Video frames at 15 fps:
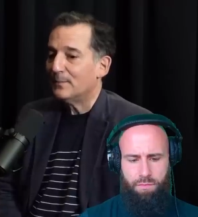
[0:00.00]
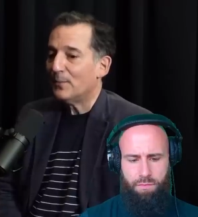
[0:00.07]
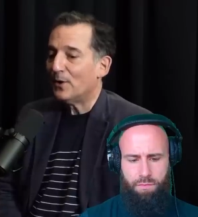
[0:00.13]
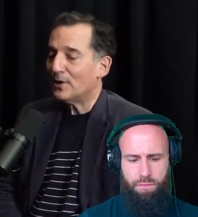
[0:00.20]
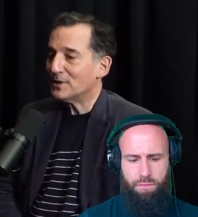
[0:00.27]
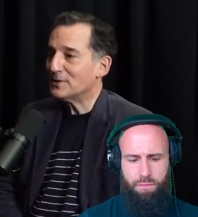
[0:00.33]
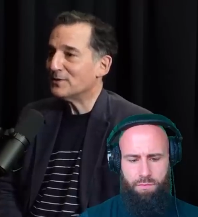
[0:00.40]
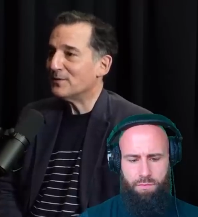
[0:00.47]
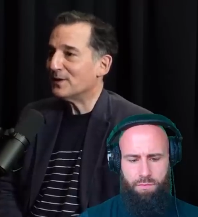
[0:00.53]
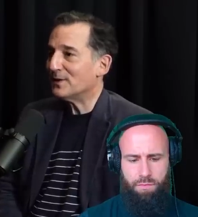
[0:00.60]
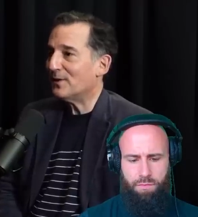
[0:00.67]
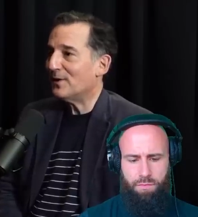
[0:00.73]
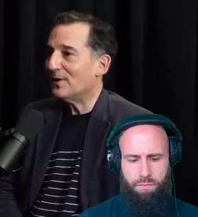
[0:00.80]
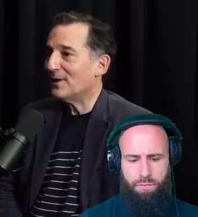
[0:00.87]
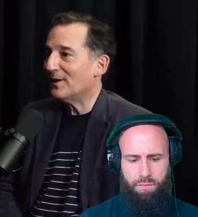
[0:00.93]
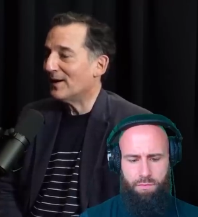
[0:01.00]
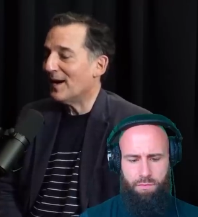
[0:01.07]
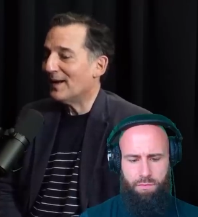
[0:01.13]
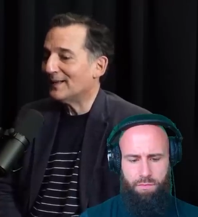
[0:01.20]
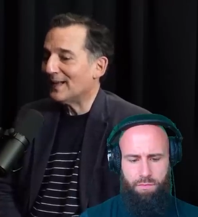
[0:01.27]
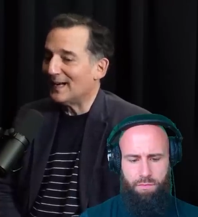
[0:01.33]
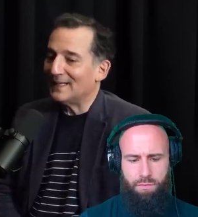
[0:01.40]
Speaker 1: parts of it are,
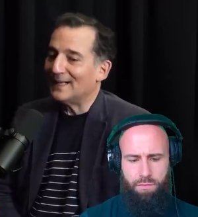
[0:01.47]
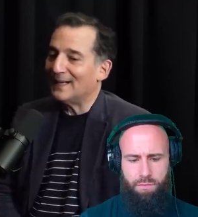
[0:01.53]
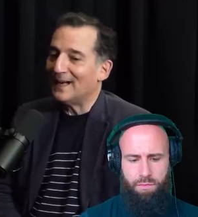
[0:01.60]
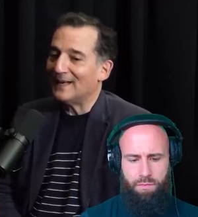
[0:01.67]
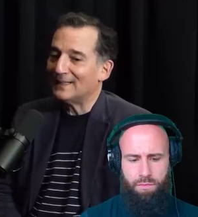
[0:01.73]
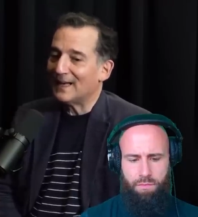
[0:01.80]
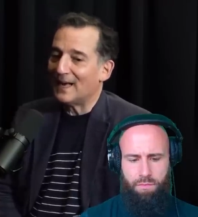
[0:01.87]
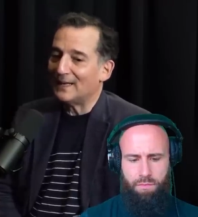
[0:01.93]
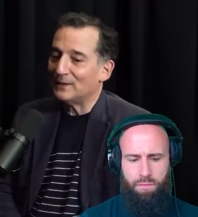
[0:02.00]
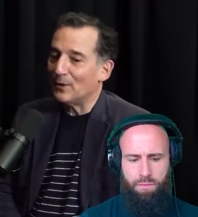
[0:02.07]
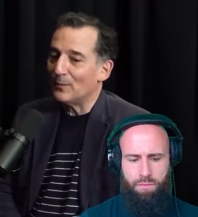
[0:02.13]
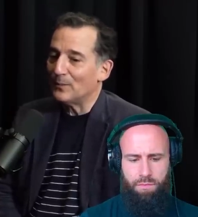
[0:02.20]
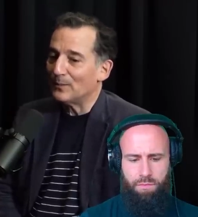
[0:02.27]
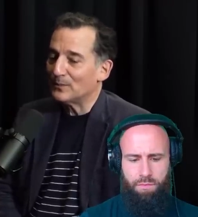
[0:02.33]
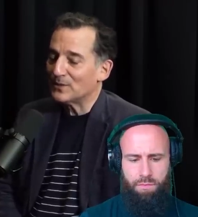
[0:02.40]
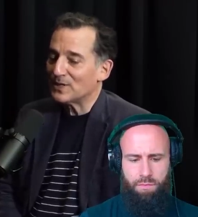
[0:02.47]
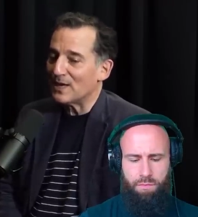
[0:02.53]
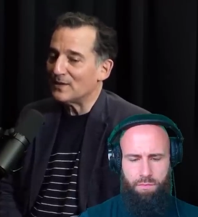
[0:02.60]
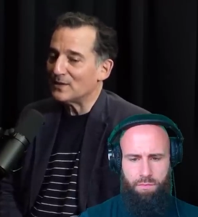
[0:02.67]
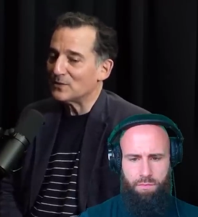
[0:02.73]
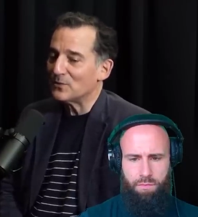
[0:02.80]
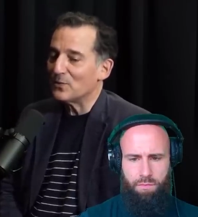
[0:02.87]
I don't
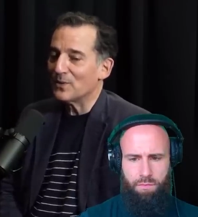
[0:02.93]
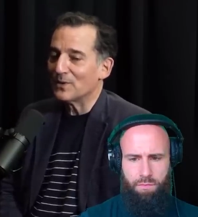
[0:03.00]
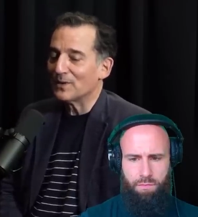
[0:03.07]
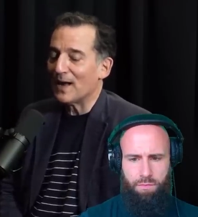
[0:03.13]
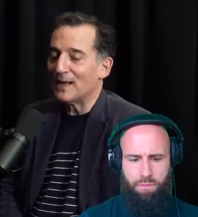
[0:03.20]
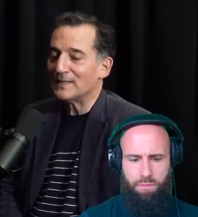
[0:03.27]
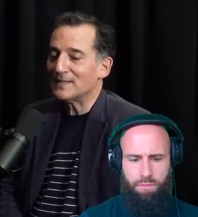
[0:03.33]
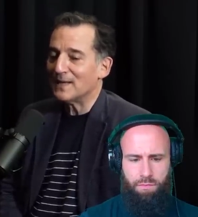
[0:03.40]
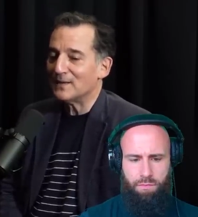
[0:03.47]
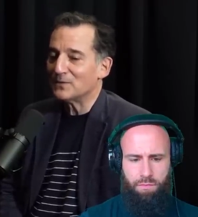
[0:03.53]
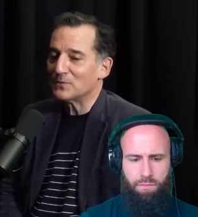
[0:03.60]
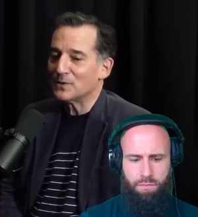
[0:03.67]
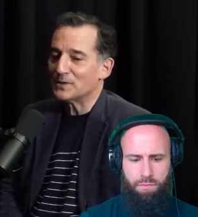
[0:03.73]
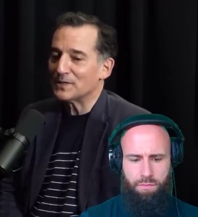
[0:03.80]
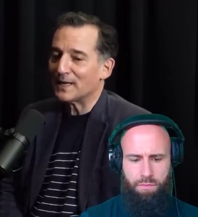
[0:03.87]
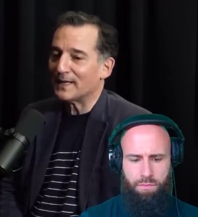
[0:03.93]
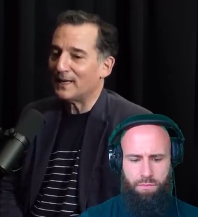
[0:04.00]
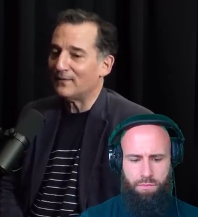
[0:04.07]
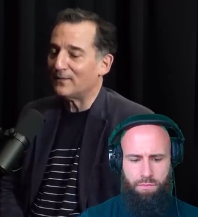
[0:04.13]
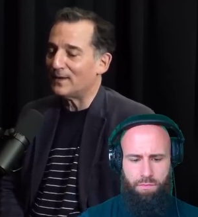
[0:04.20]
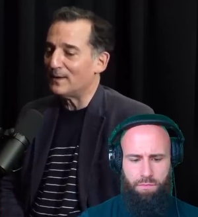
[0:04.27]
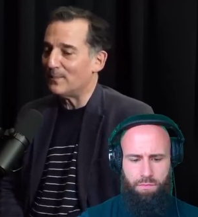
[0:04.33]
say this word, I say this word because I
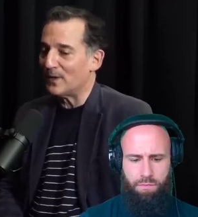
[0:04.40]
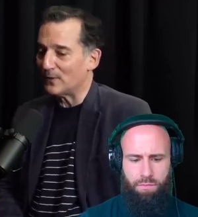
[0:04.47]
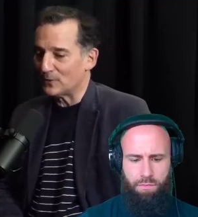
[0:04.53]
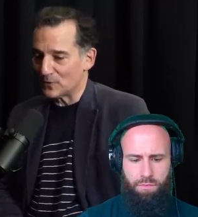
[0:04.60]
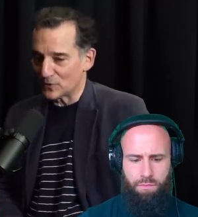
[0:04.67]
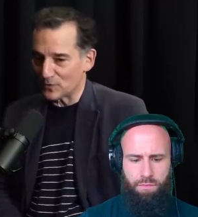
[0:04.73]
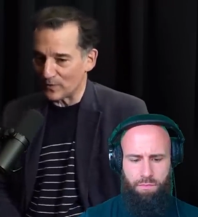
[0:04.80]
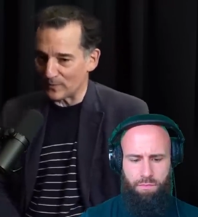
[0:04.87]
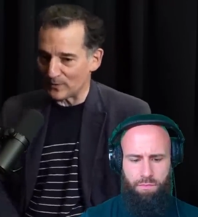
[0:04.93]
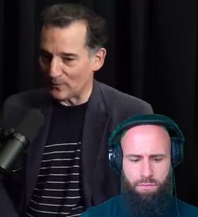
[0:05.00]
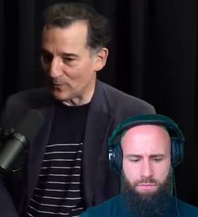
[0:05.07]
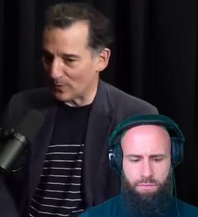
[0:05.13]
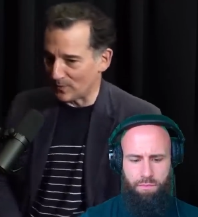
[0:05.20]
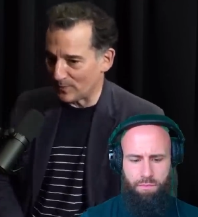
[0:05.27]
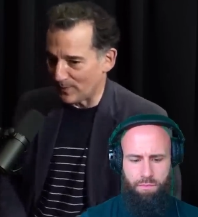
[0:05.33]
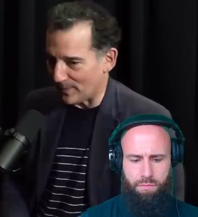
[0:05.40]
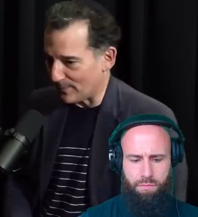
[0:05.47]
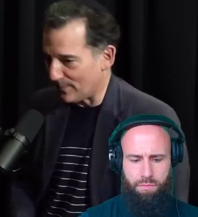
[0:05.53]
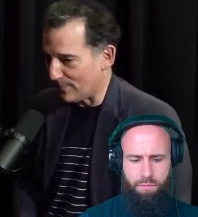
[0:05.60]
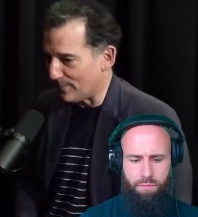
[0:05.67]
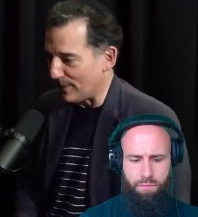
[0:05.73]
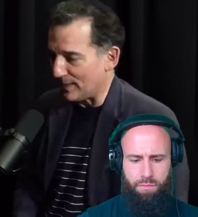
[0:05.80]
can't find a better descriptive word,
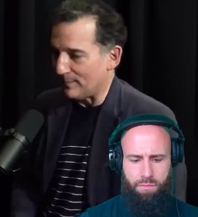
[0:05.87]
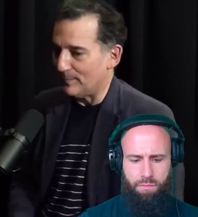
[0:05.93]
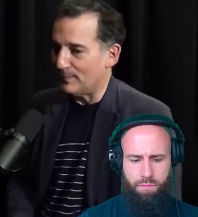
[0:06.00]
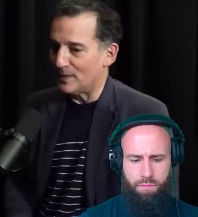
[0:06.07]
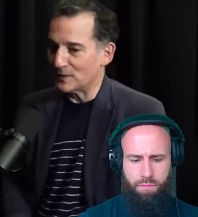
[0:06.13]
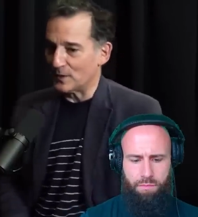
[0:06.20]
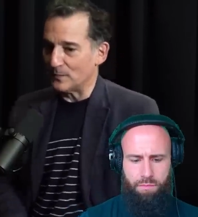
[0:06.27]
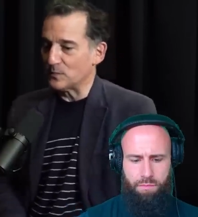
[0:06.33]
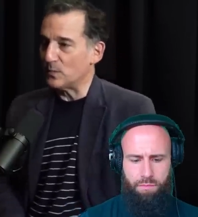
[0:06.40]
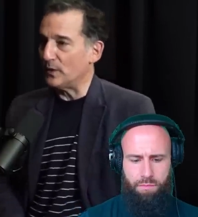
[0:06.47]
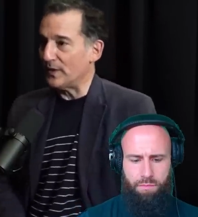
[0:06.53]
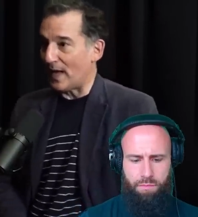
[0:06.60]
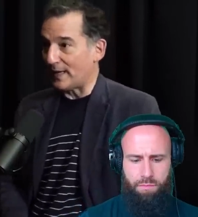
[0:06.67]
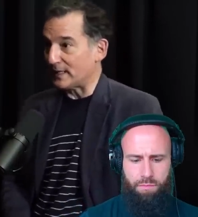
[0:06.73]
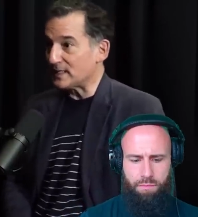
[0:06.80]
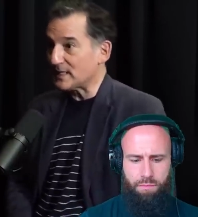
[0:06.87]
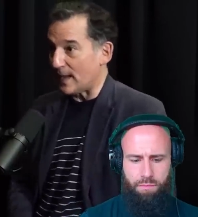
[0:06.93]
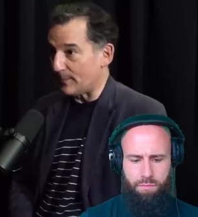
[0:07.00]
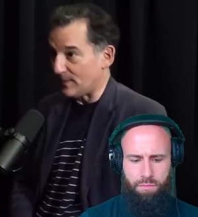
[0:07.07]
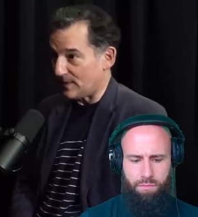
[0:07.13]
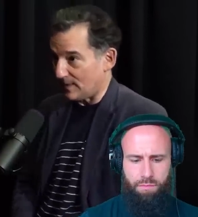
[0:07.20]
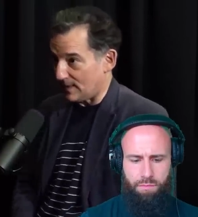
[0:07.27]
but Muslims will not
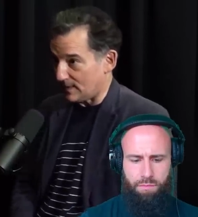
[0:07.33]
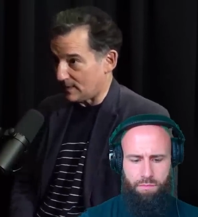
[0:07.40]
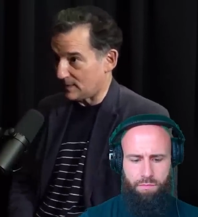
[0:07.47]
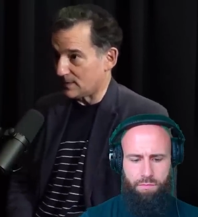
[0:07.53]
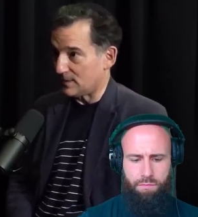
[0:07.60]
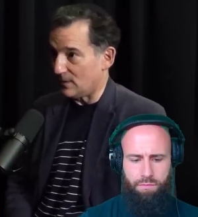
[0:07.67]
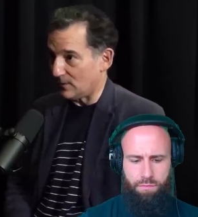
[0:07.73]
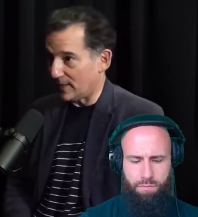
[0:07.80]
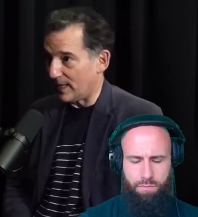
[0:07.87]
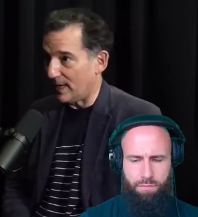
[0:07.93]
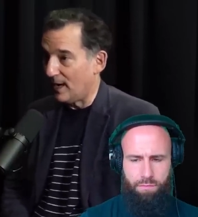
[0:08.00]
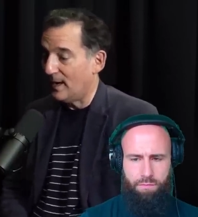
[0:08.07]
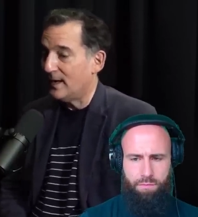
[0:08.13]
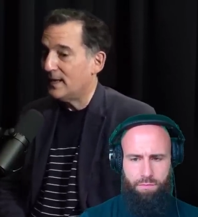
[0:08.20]
accept this, okay,